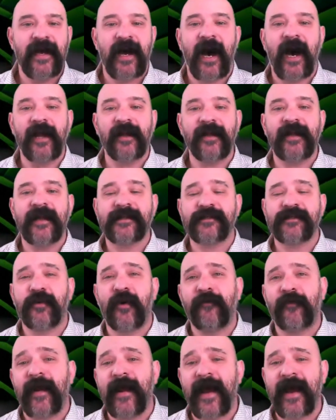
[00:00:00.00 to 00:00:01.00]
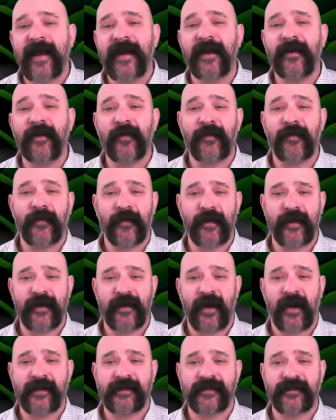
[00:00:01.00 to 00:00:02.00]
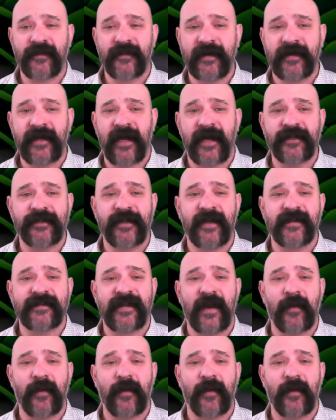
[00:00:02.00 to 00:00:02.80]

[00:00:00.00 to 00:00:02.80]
Huntley has thrown for 930 yards, 3 touchdowns,